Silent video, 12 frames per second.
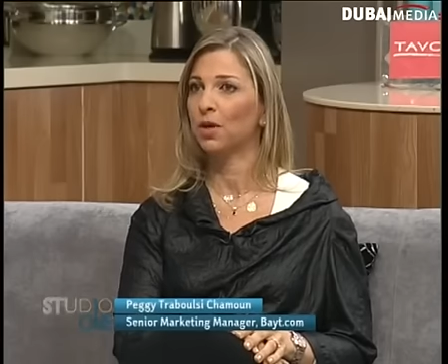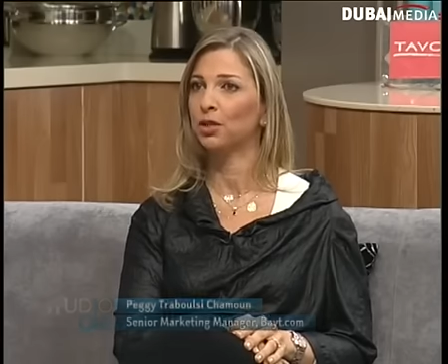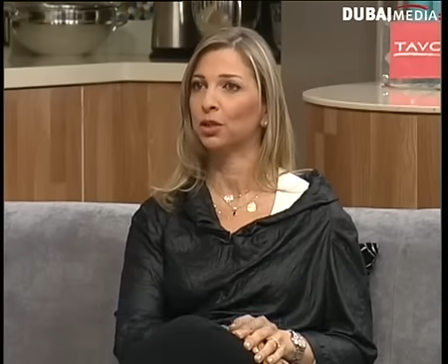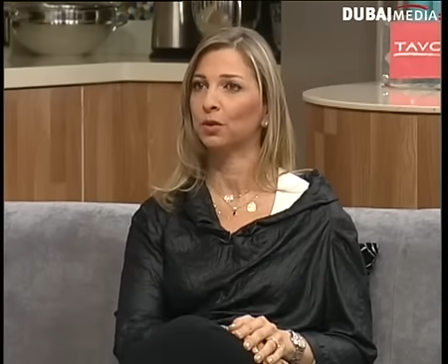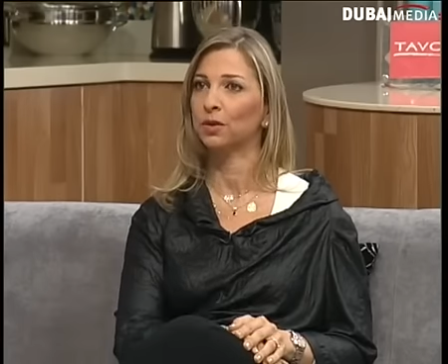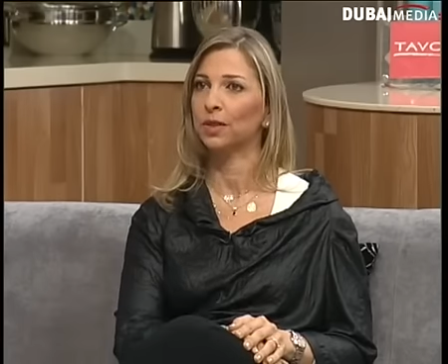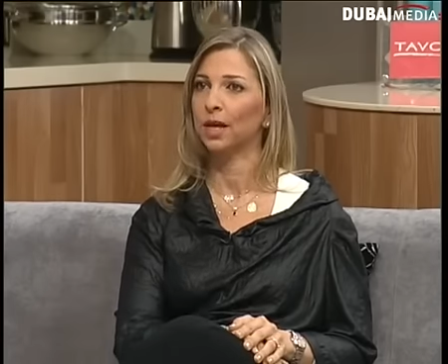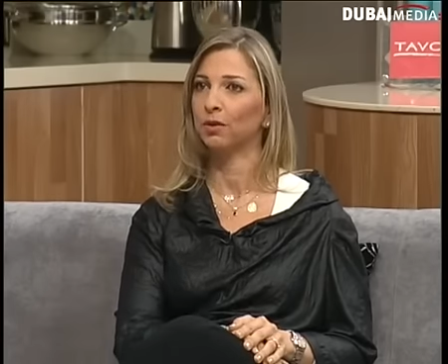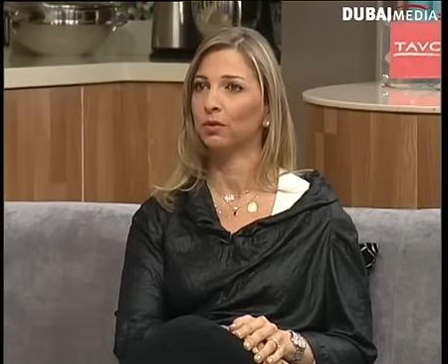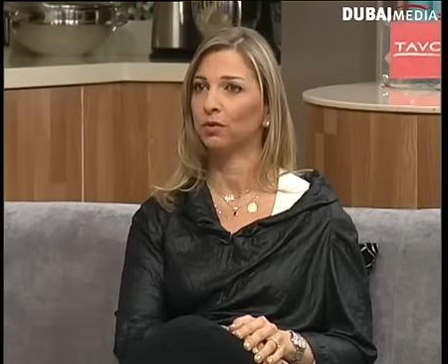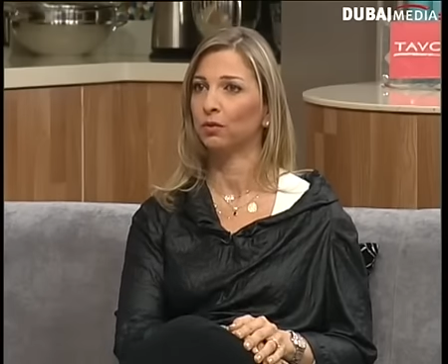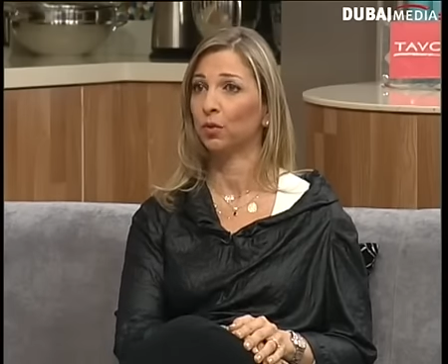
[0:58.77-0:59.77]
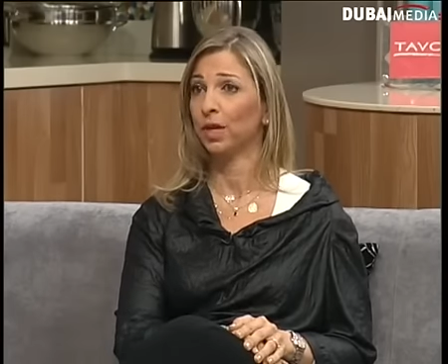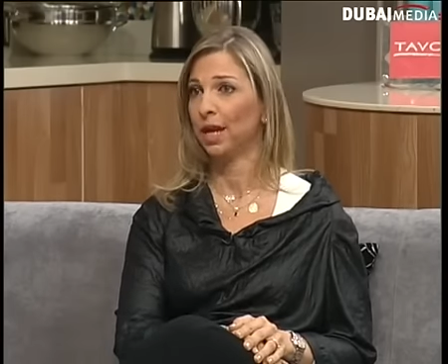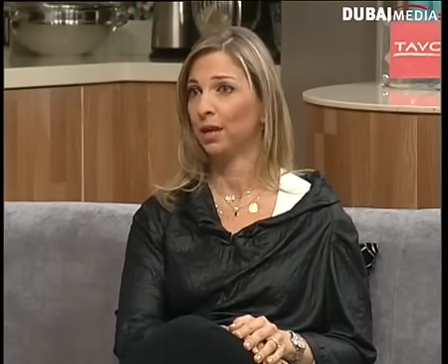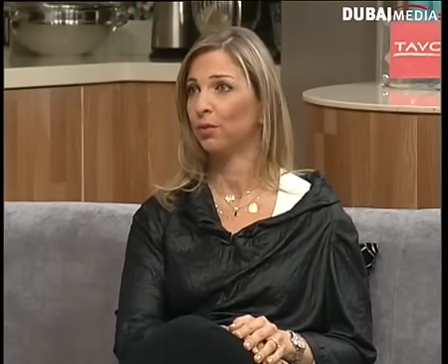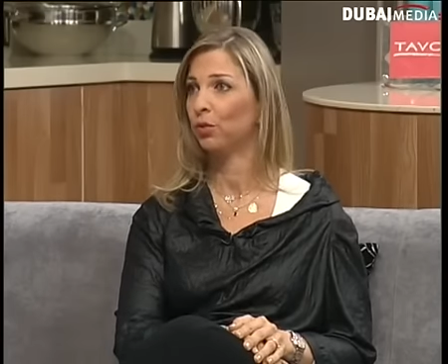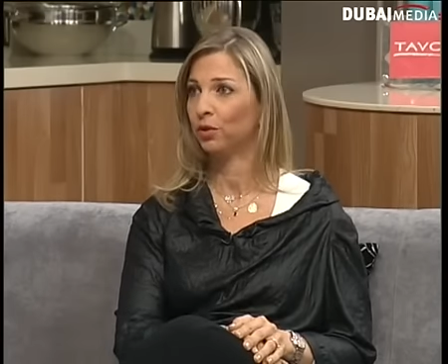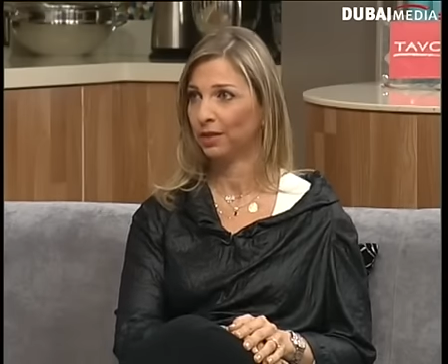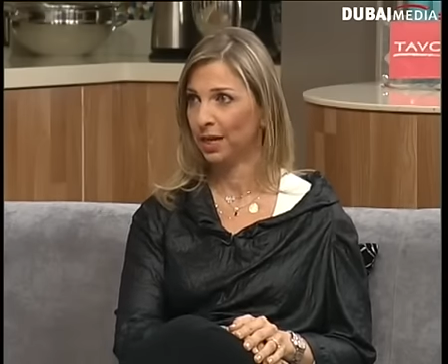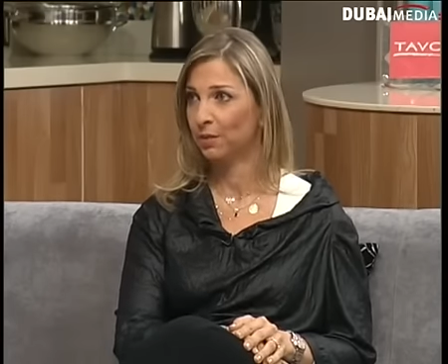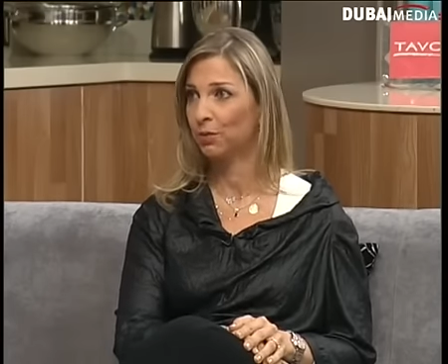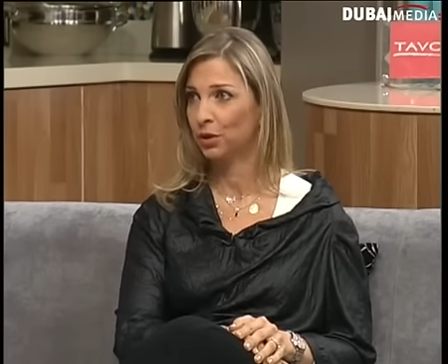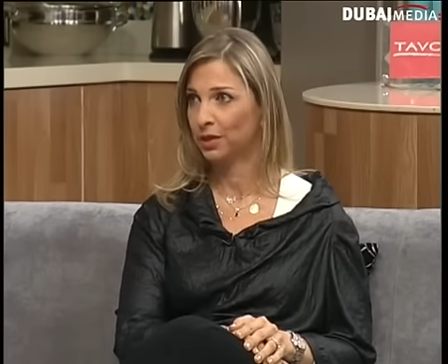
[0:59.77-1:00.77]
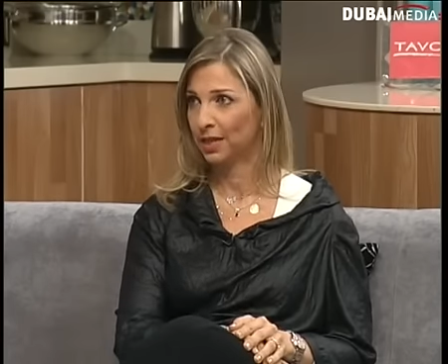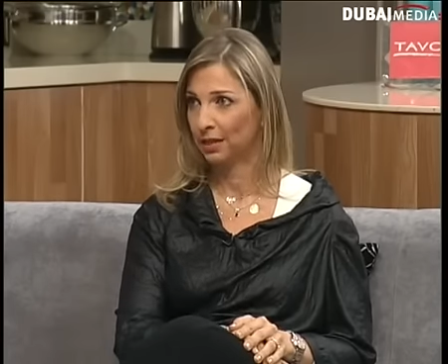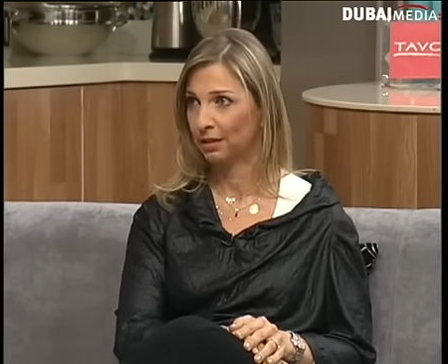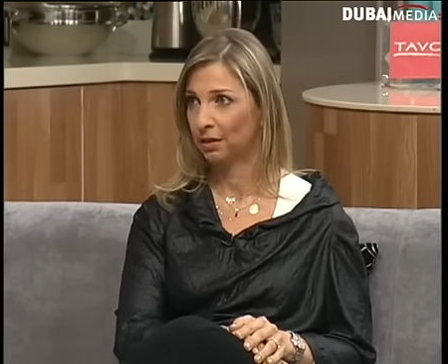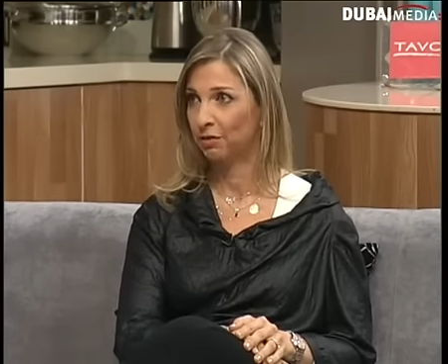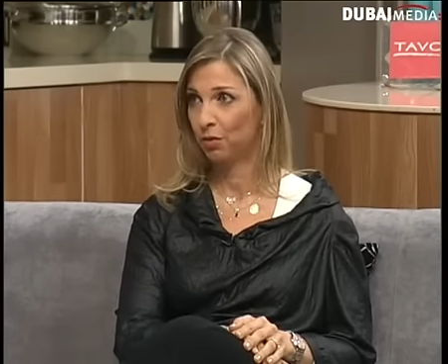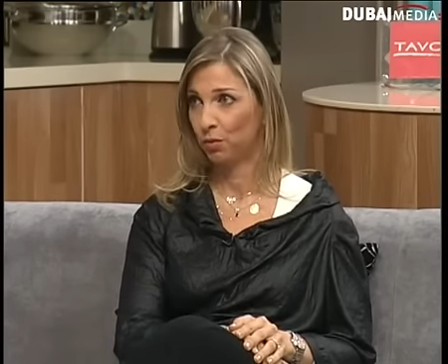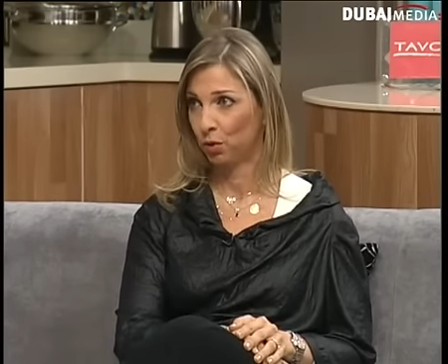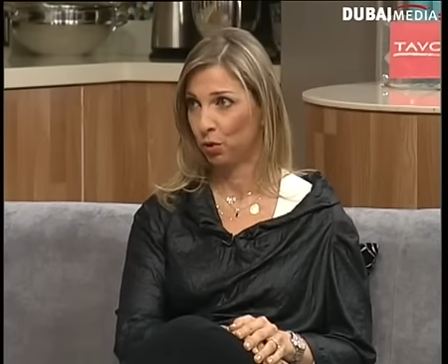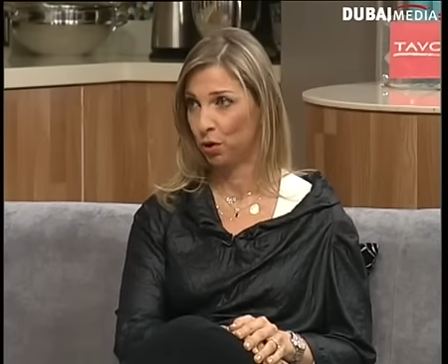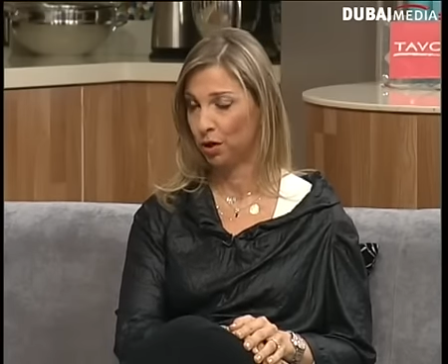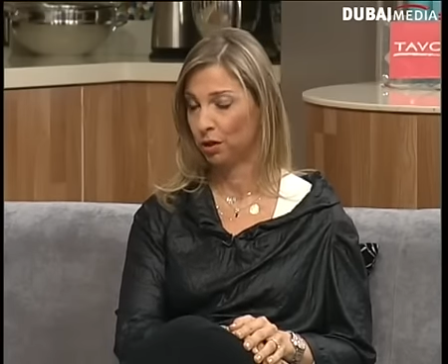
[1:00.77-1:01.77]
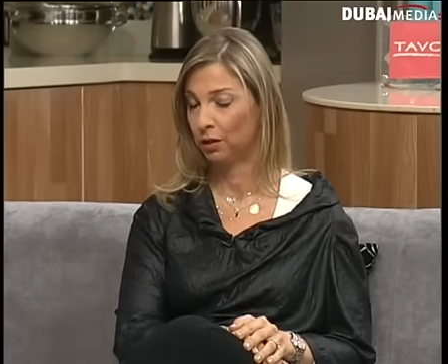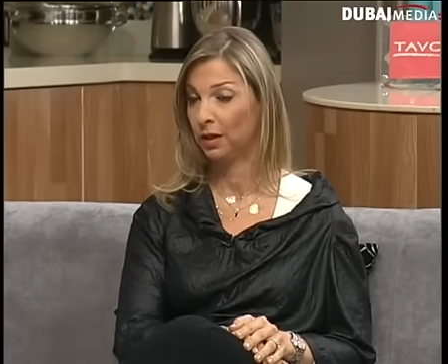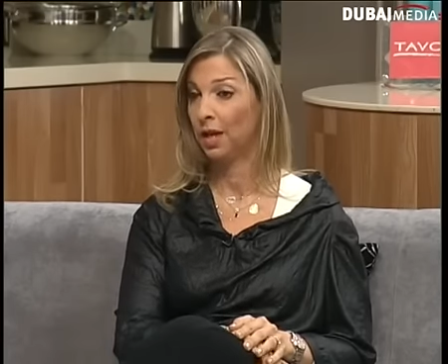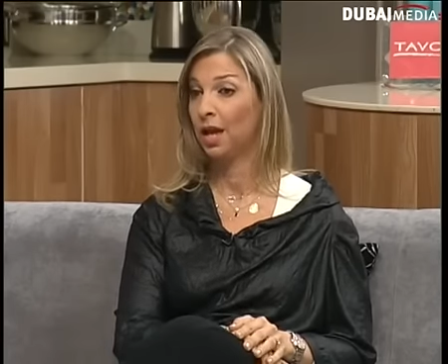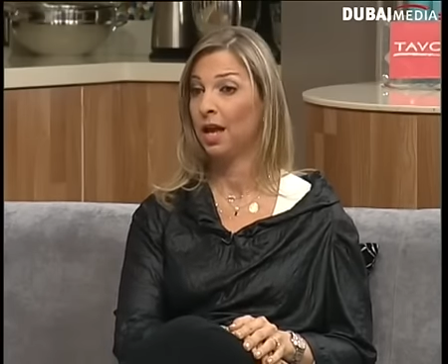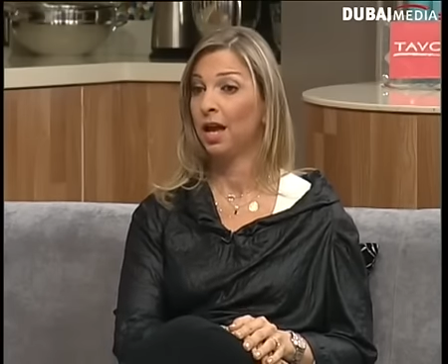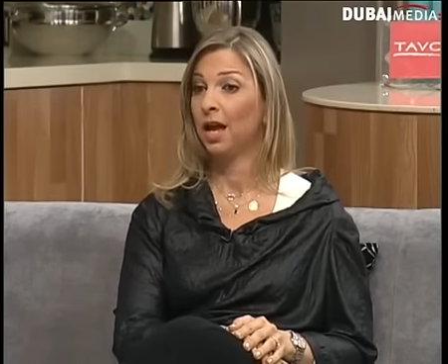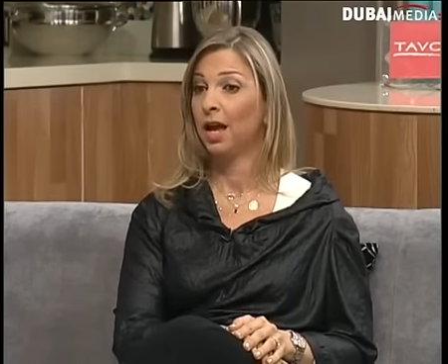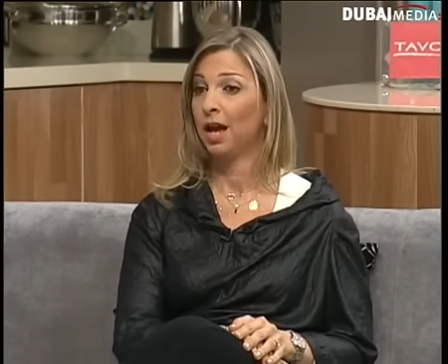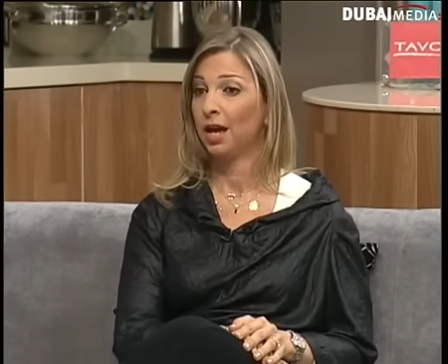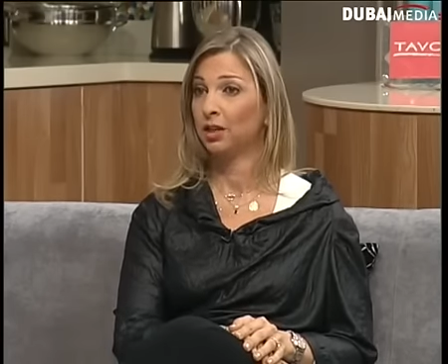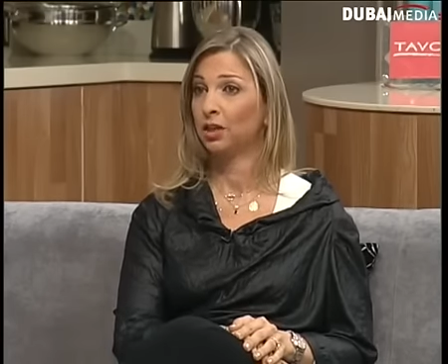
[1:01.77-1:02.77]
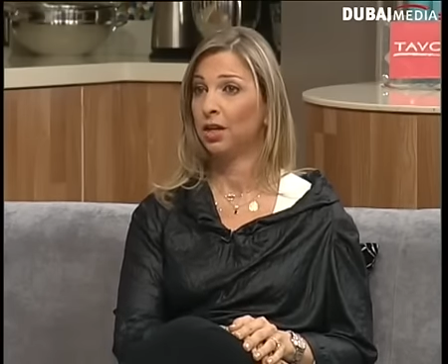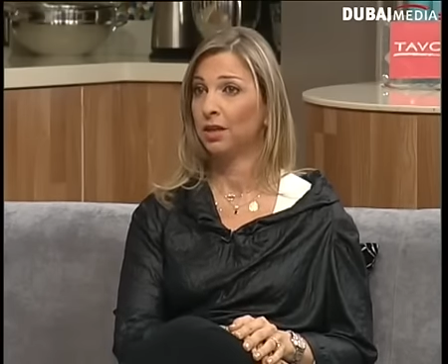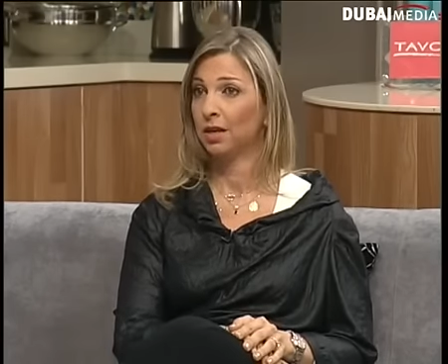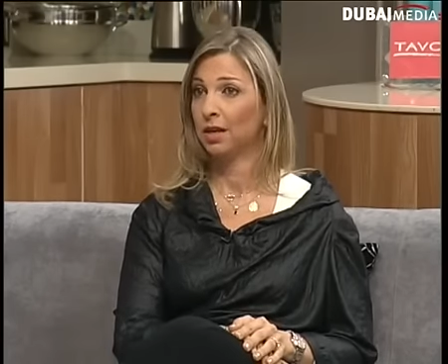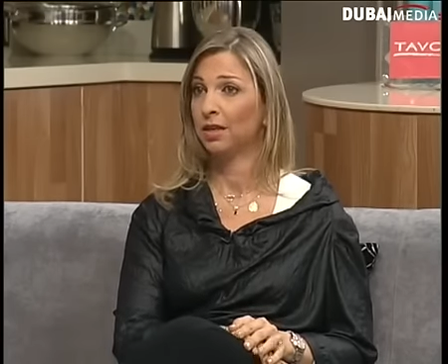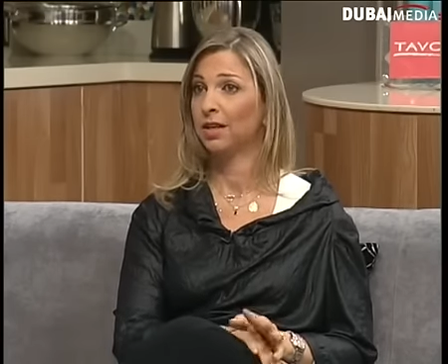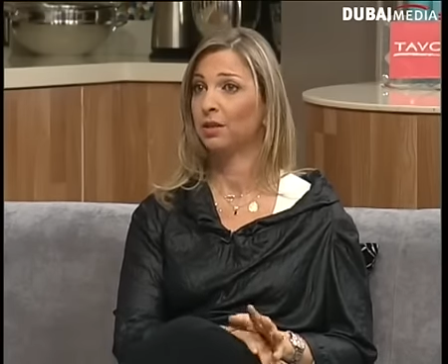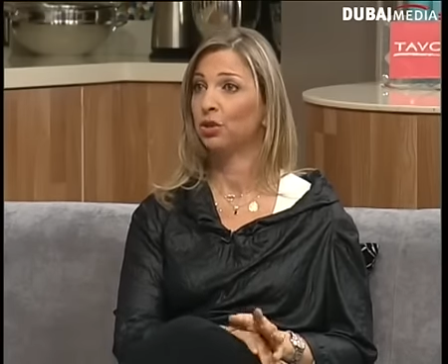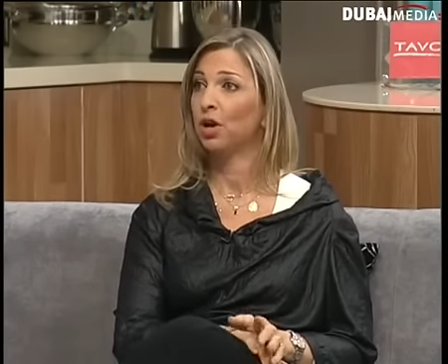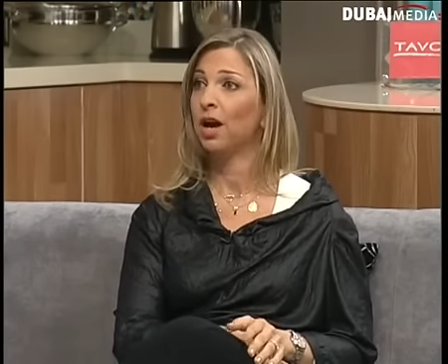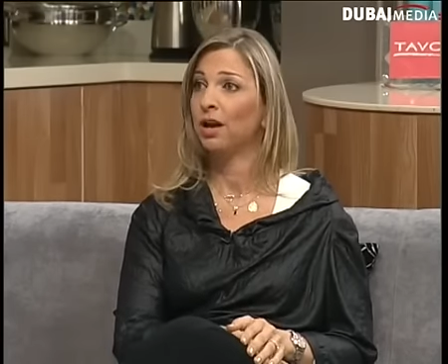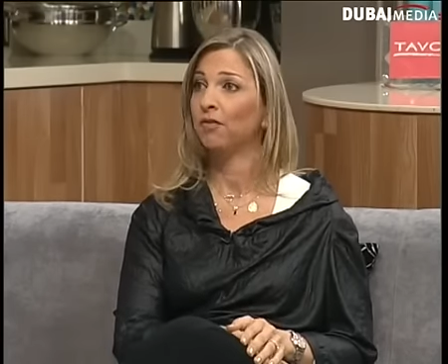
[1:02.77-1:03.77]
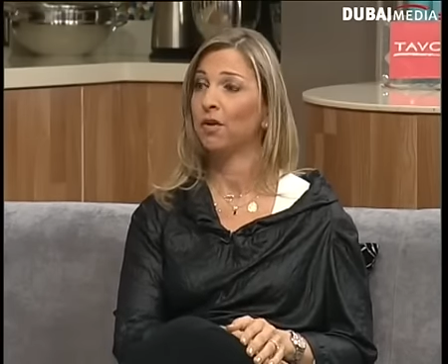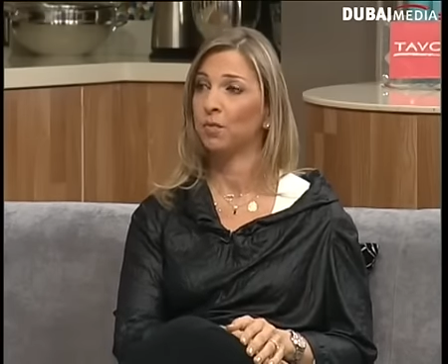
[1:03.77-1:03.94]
it shows that 28.8% of employers actually think that drive,